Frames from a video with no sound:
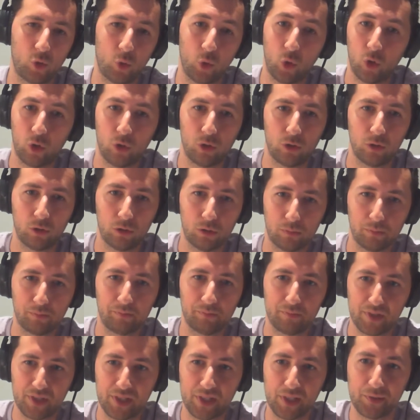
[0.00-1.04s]
all
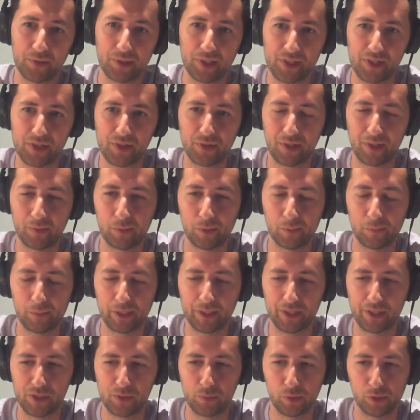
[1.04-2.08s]
serious Scrabble
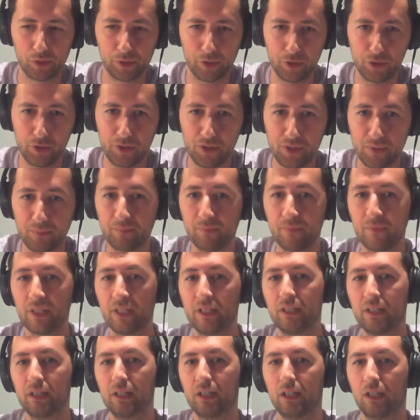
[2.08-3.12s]
players will use,
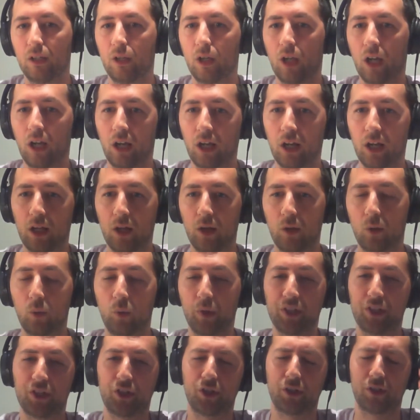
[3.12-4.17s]

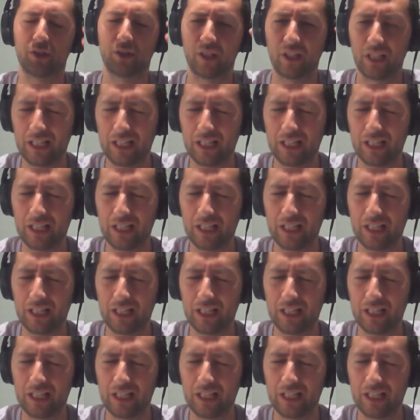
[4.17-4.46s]
which